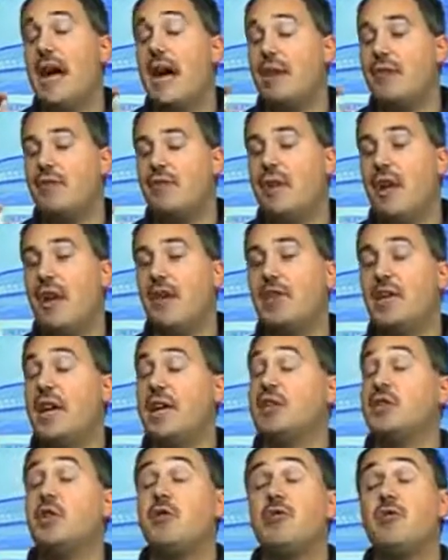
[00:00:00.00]
out of
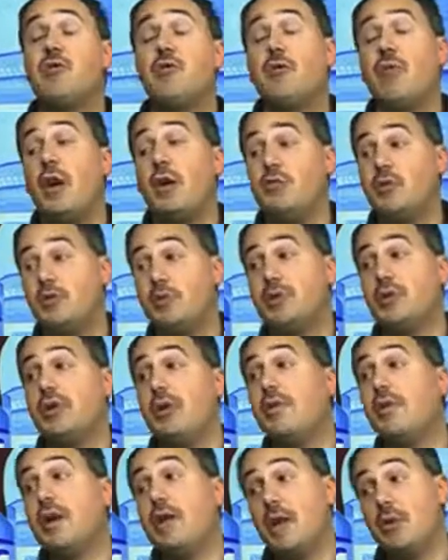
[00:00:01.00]
context from
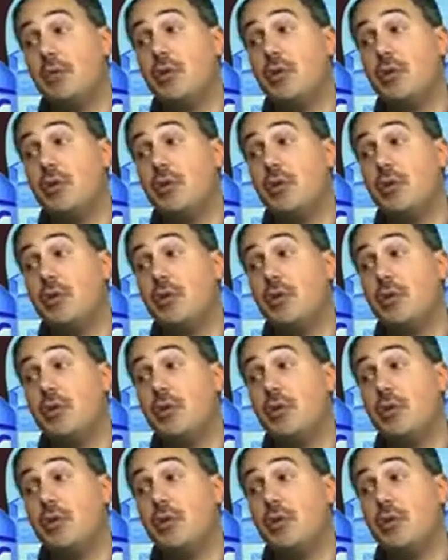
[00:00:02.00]
specifically